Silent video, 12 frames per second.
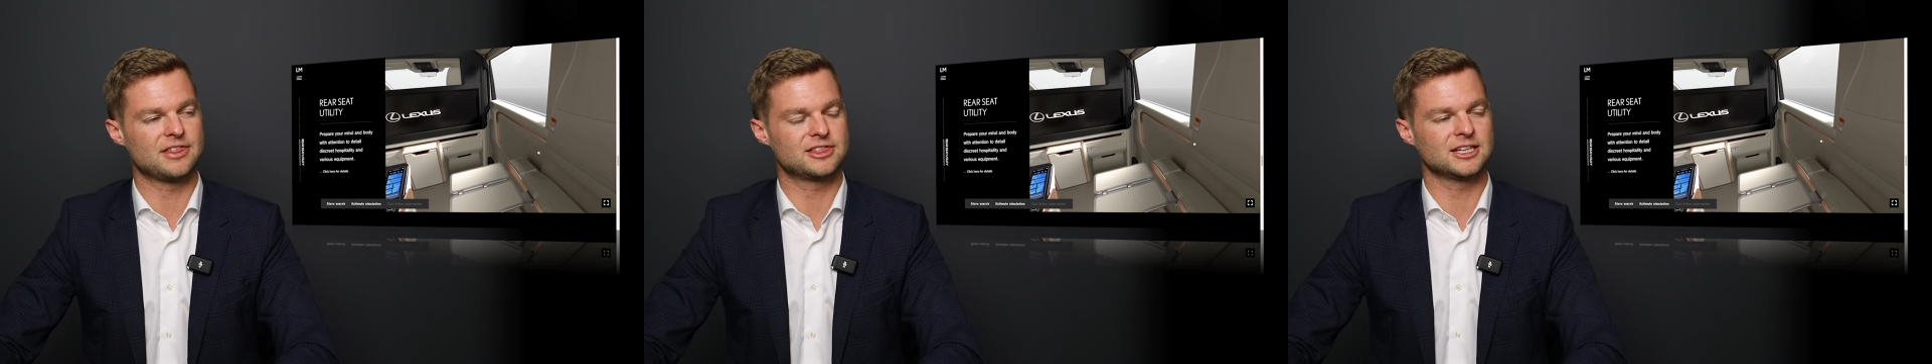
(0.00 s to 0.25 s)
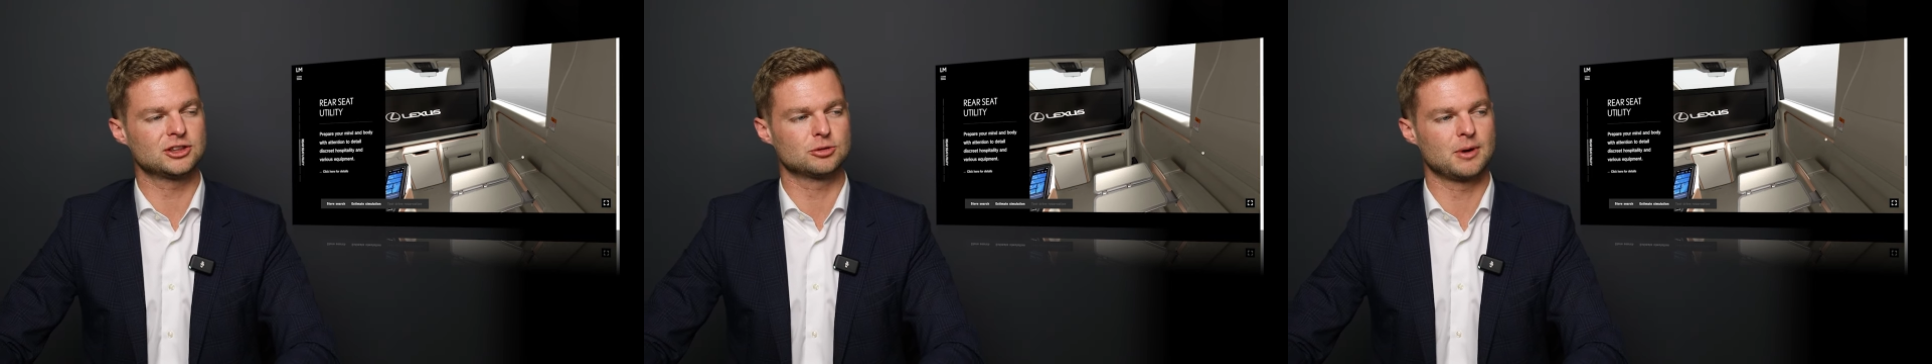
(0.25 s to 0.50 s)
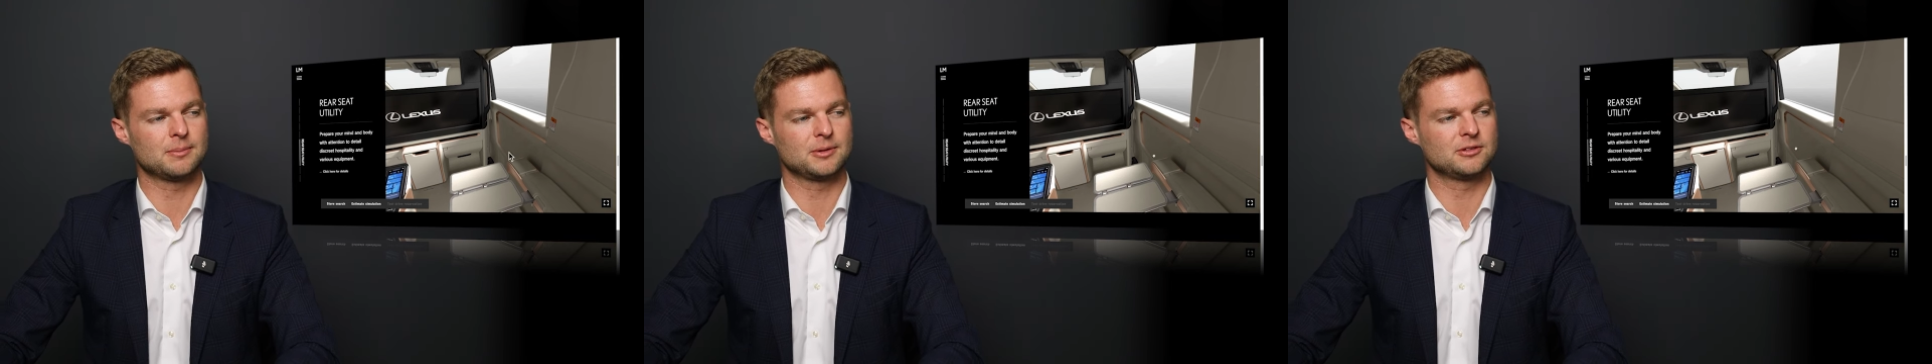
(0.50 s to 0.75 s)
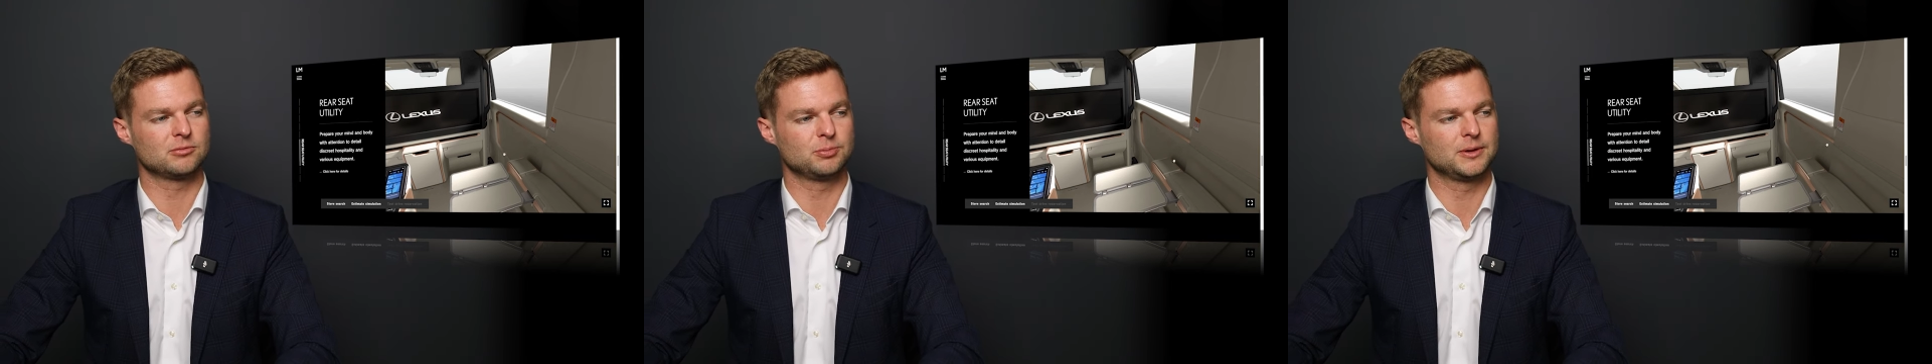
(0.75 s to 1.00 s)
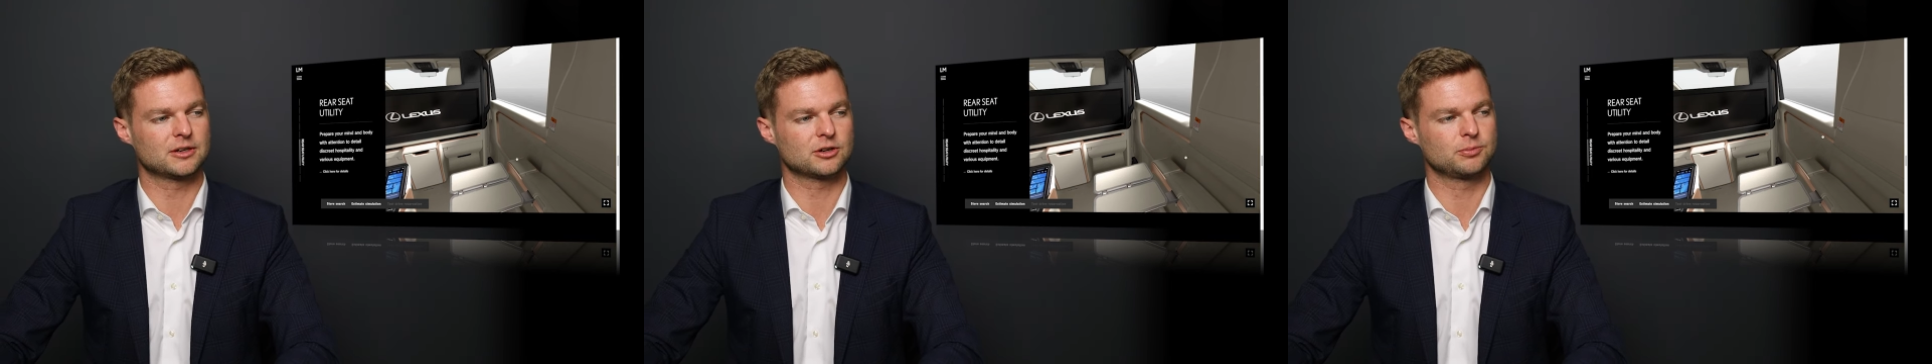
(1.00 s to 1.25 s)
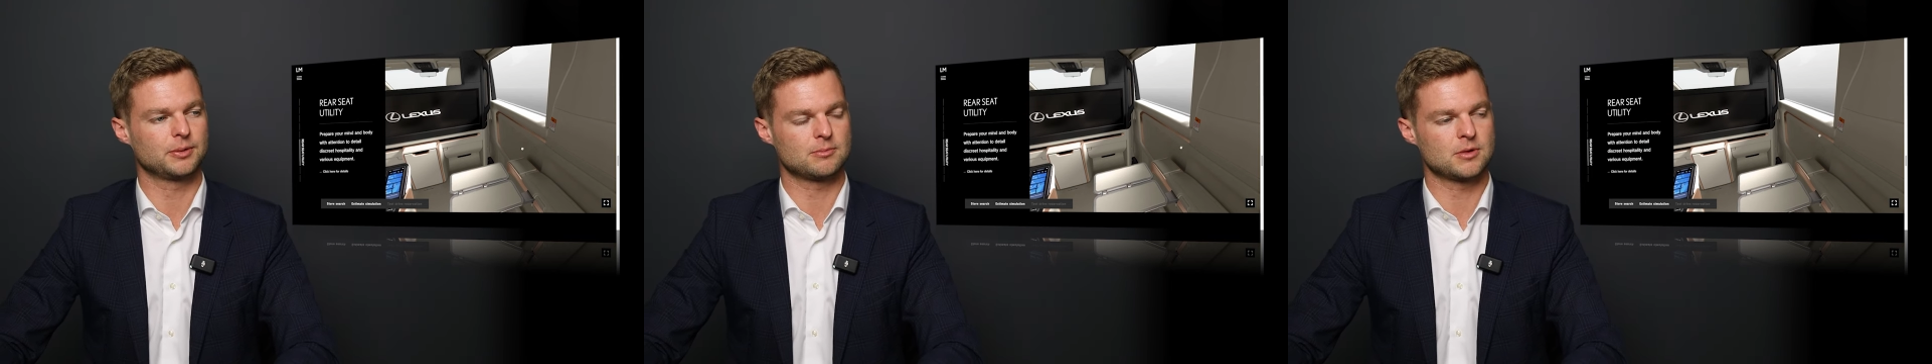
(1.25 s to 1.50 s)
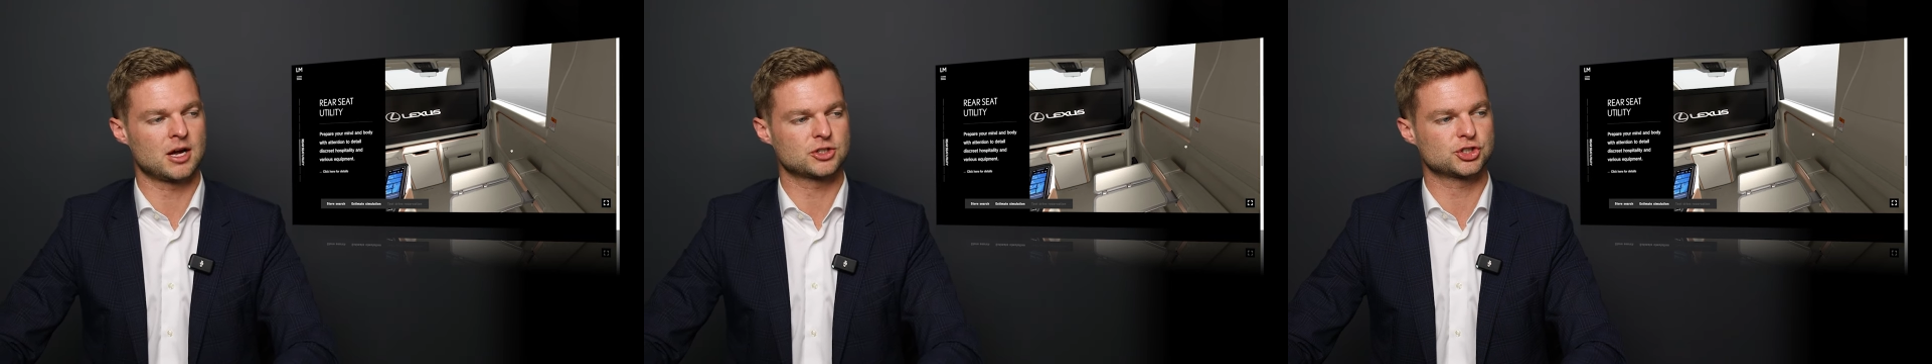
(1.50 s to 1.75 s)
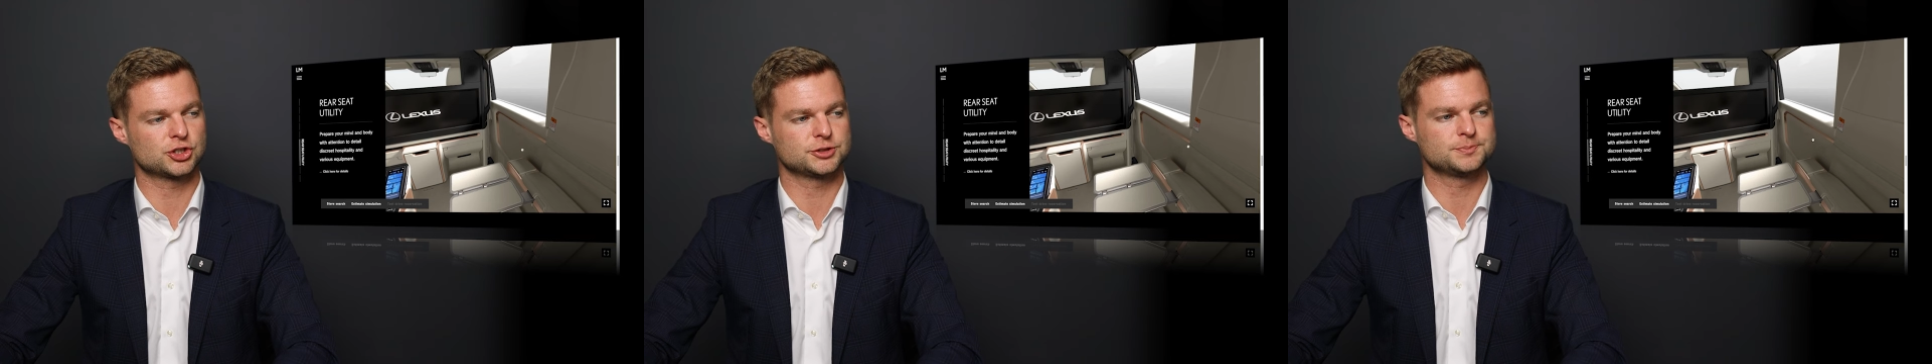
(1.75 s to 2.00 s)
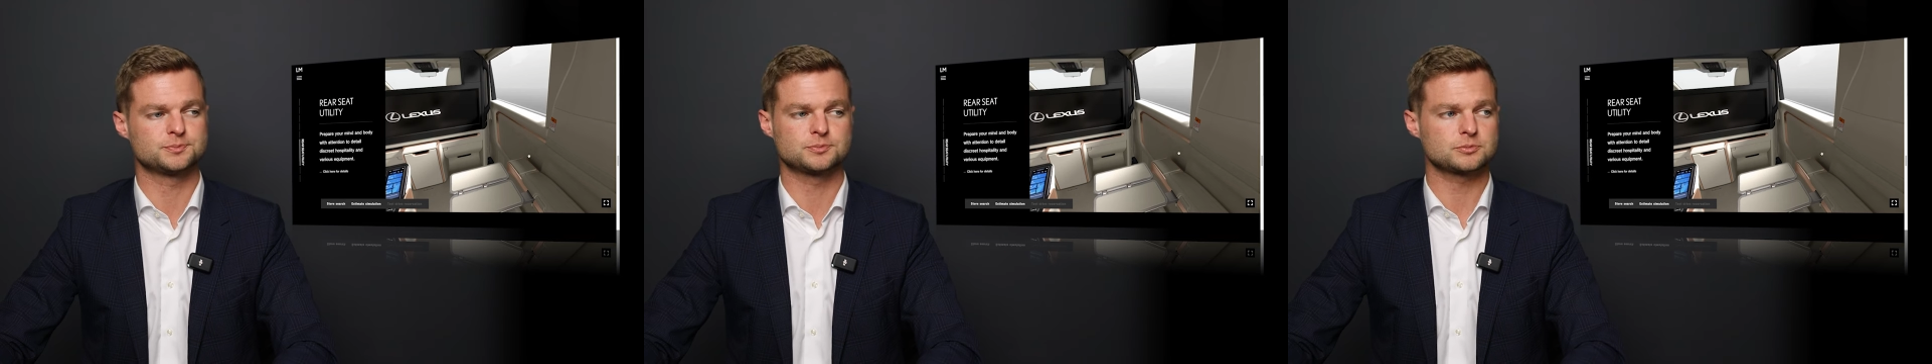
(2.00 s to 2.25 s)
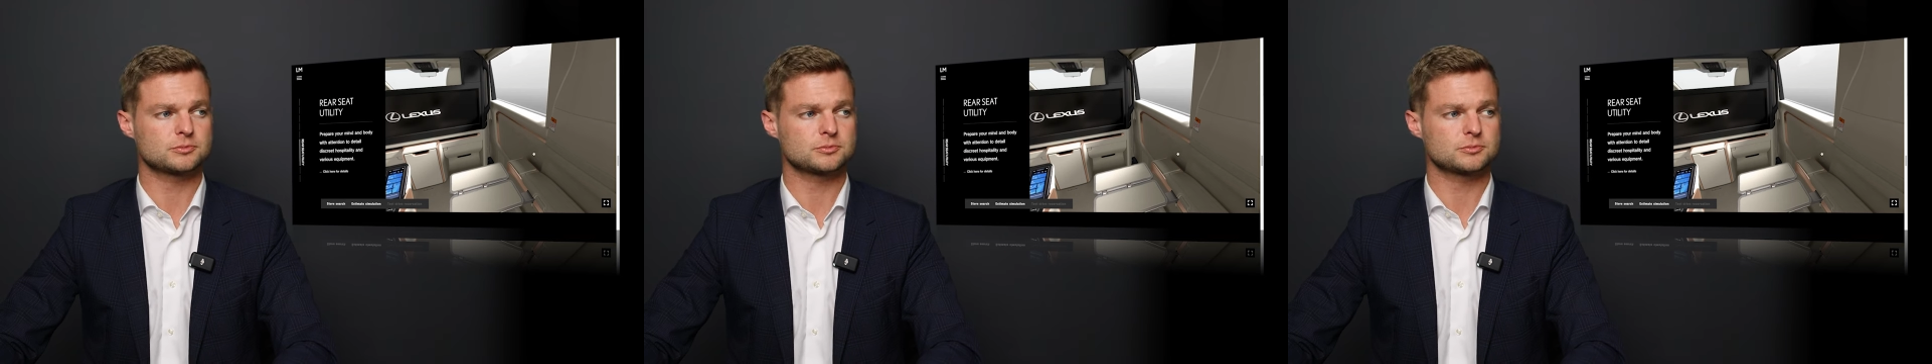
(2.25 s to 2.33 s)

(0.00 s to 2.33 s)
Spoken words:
I think there might be some speakers, but I'm not sure.